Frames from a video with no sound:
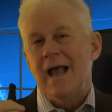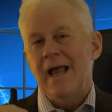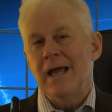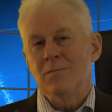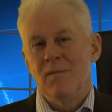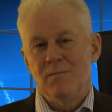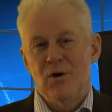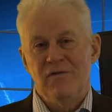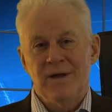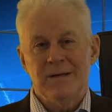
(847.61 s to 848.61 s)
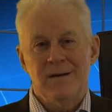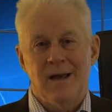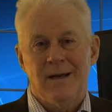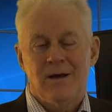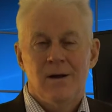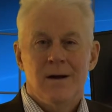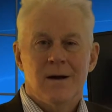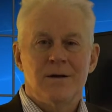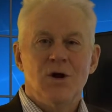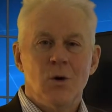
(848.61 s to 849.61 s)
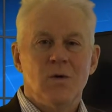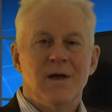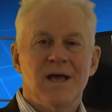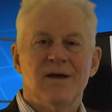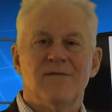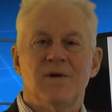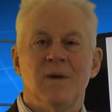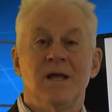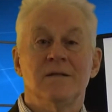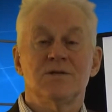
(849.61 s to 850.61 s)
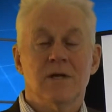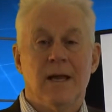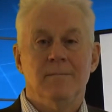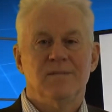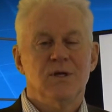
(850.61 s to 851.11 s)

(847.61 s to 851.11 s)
and move in date are, don't have to be the same.